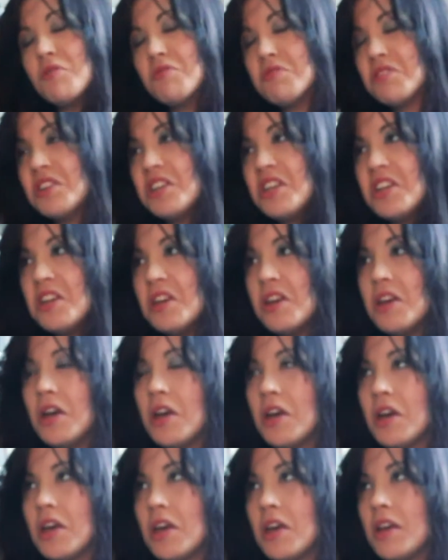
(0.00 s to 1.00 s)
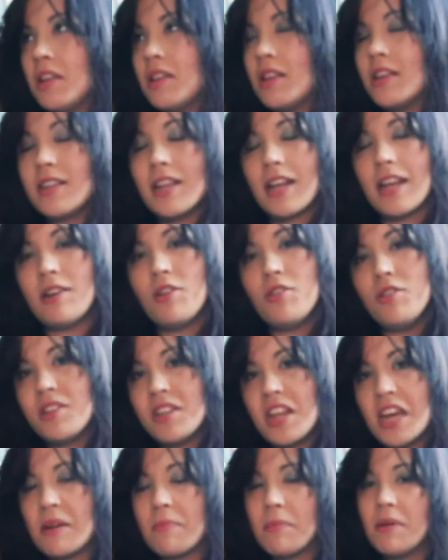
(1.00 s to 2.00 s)
see, there's like a new
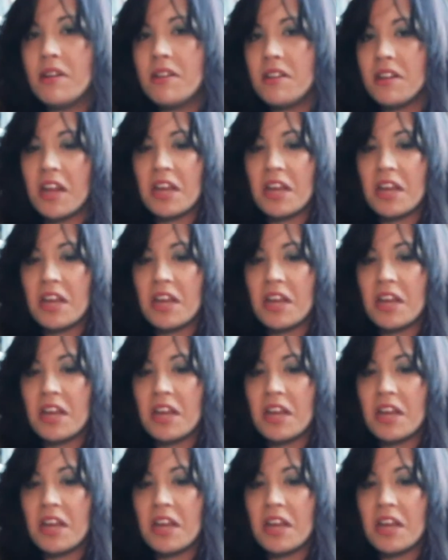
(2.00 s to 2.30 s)
segment,